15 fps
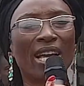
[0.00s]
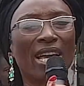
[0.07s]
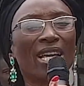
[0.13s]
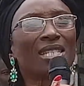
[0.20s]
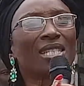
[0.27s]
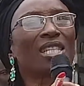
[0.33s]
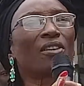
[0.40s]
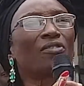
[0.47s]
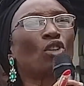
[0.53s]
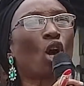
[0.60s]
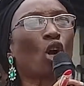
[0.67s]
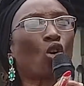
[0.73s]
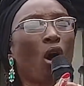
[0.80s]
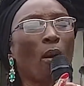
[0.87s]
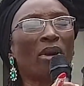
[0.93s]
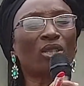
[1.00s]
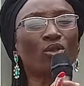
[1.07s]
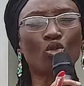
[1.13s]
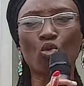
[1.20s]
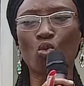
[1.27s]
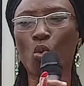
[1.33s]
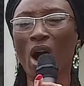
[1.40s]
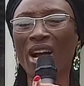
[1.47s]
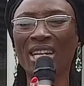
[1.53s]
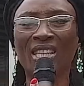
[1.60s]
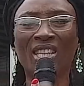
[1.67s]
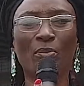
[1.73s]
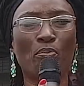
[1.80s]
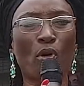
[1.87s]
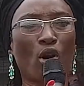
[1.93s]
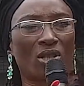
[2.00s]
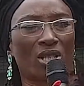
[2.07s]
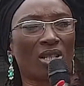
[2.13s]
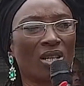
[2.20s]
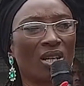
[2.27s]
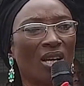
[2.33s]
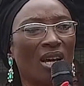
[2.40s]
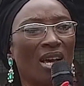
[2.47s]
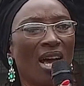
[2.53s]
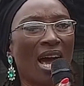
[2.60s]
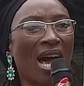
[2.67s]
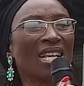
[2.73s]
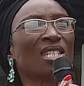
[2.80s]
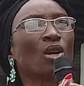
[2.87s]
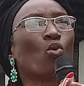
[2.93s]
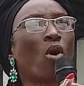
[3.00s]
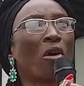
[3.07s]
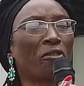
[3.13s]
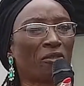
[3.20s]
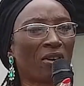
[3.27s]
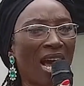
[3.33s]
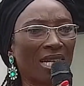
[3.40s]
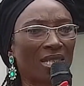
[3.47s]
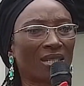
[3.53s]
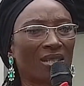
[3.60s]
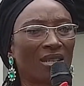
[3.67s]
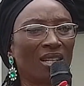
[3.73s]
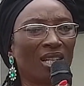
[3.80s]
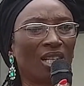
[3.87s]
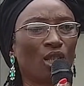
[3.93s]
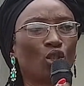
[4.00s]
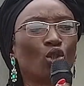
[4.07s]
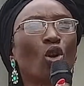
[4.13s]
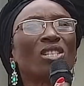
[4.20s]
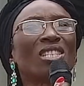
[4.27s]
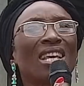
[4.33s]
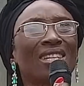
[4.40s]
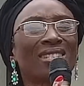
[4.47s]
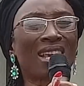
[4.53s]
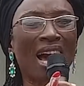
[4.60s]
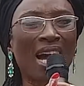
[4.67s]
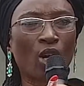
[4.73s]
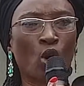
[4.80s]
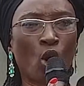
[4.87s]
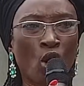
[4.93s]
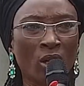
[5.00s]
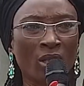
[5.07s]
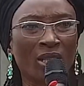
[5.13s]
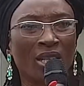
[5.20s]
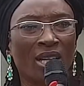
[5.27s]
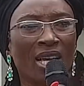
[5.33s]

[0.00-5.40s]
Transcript: a stevedore coming to work in the port as a work rat. Those days are gone.